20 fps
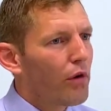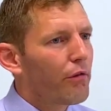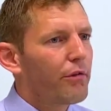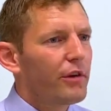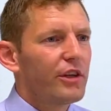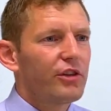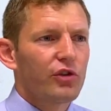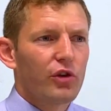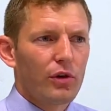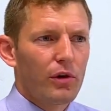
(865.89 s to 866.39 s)
they
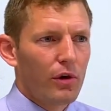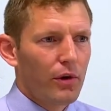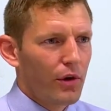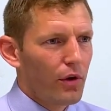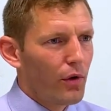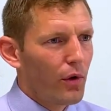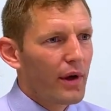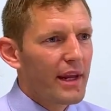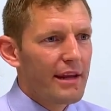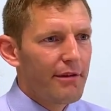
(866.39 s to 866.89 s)
work for each
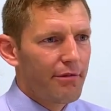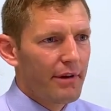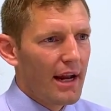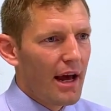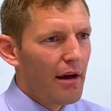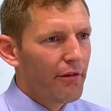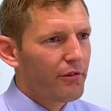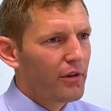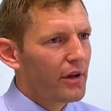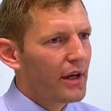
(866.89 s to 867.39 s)
other,
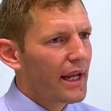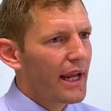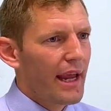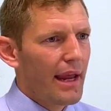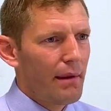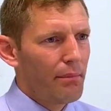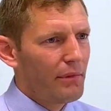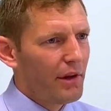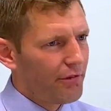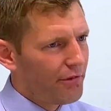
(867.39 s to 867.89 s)
even
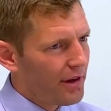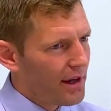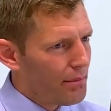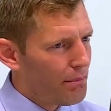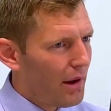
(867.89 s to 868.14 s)
after the game,